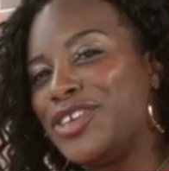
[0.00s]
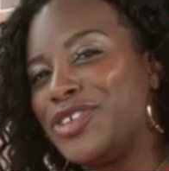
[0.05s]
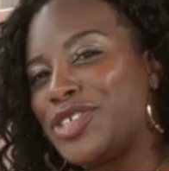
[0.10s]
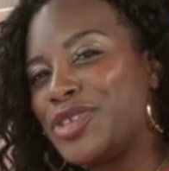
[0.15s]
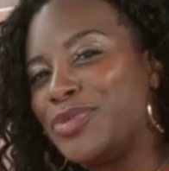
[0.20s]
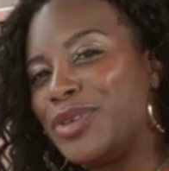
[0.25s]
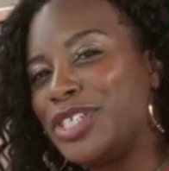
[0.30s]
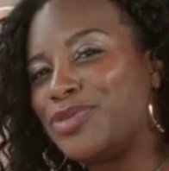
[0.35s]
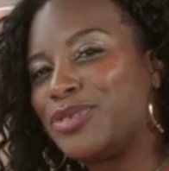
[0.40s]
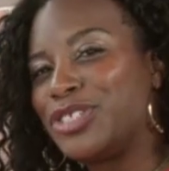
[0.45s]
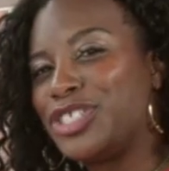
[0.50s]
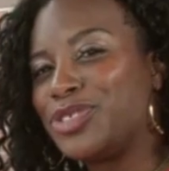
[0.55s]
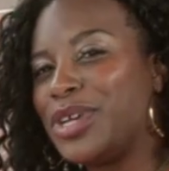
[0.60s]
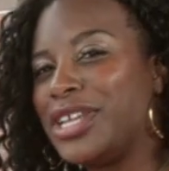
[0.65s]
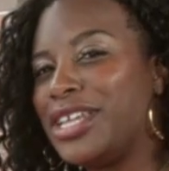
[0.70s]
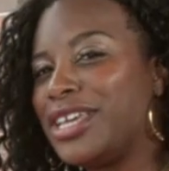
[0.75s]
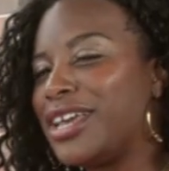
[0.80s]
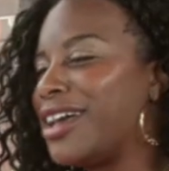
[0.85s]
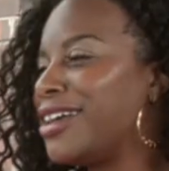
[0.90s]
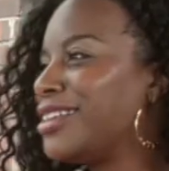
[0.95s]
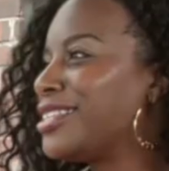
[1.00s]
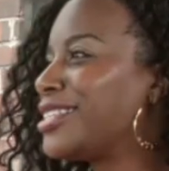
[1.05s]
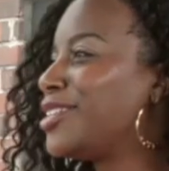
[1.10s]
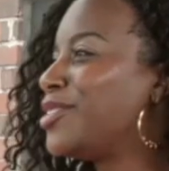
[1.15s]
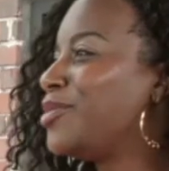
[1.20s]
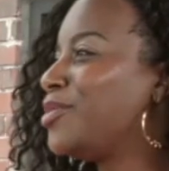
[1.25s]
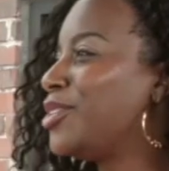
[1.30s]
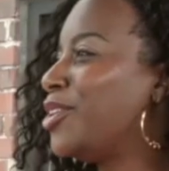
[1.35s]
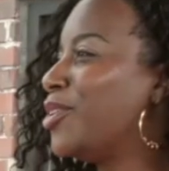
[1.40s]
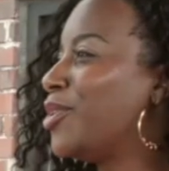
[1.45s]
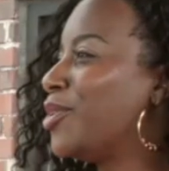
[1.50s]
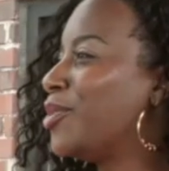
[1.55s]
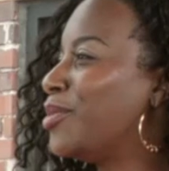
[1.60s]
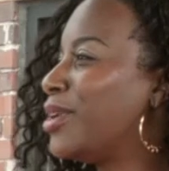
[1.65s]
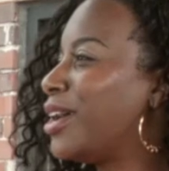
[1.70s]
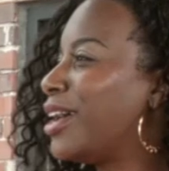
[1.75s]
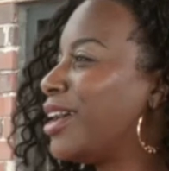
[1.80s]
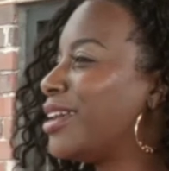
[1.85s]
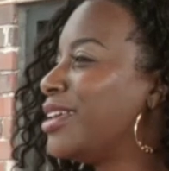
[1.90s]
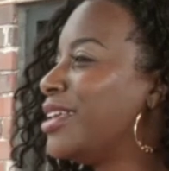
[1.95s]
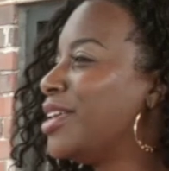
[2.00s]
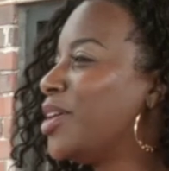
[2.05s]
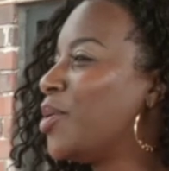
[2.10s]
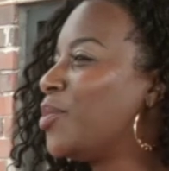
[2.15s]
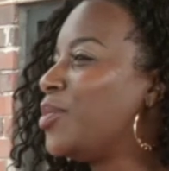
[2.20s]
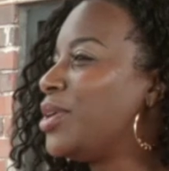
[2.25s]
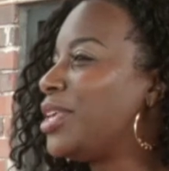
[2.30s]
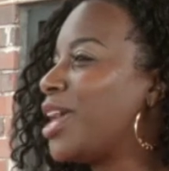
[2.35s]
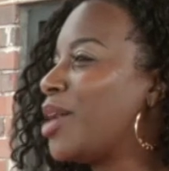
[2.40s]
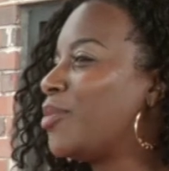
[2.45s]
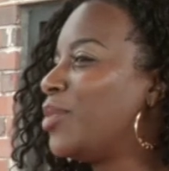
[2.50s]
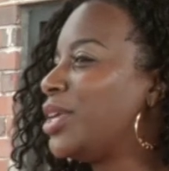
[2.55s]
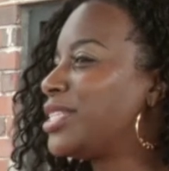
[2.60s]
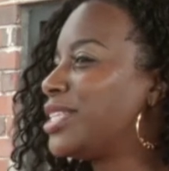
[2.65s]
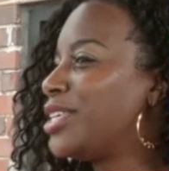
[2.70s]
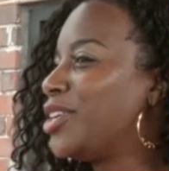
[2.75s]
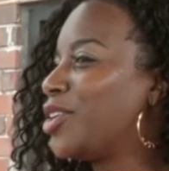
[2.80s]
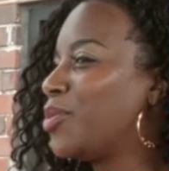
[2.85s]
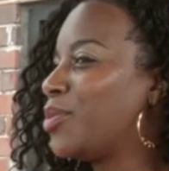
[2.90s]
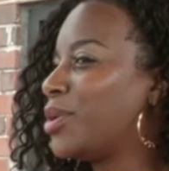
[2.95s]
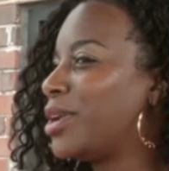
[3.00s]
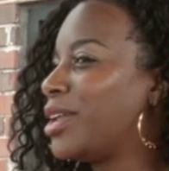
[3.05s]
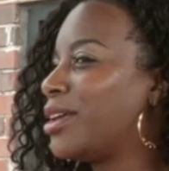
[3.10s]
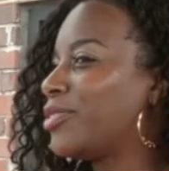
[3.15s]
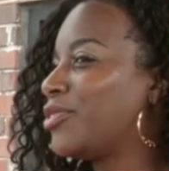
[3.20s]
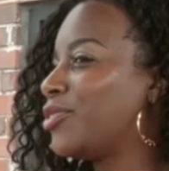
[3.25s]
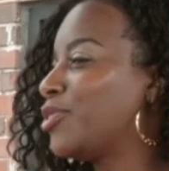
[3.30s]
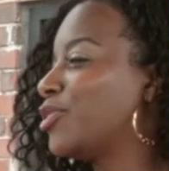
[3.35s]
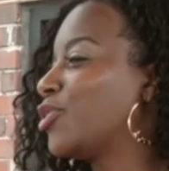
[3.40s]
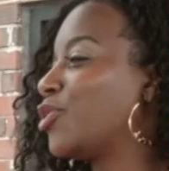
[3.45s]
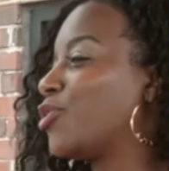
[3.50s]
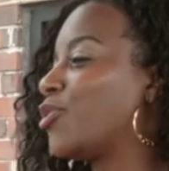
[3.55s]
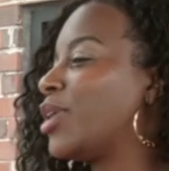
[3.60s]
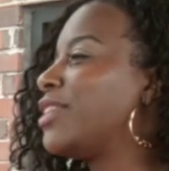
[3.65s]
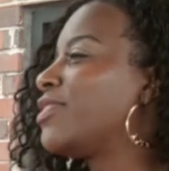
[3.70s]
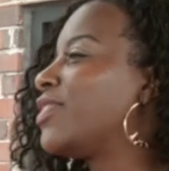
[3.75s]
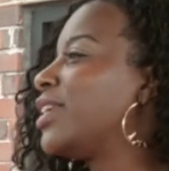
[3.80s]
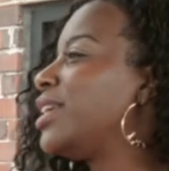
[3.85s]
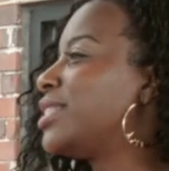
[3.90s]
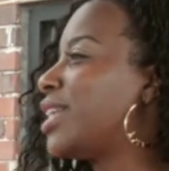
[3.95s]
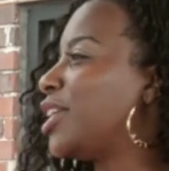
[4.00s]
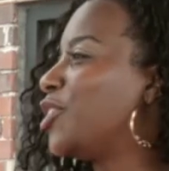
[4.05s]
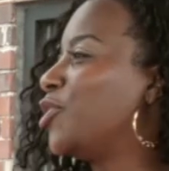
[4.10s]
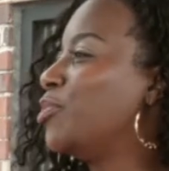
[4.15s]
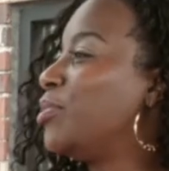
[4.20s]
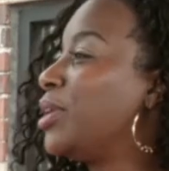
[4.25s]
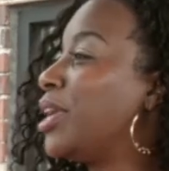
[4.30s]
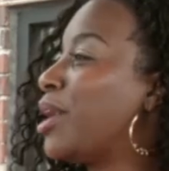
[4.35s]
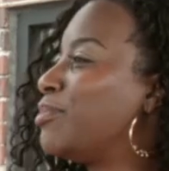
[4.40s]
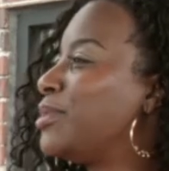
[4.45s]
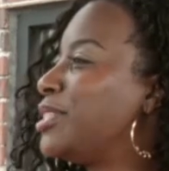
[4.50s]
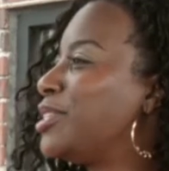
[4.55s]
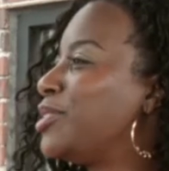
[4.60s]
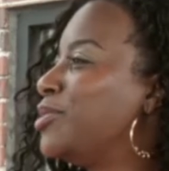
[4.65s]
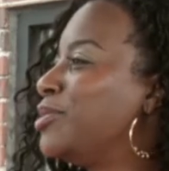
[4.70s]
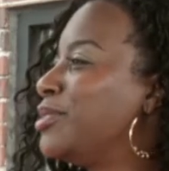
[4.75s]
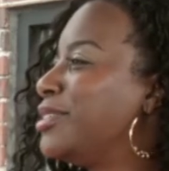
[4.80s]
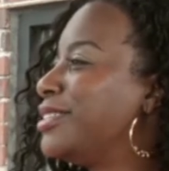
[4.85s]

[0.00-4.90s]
you so much for joining us. And, you know, we can't wait to hear what other great things that you'll be up to.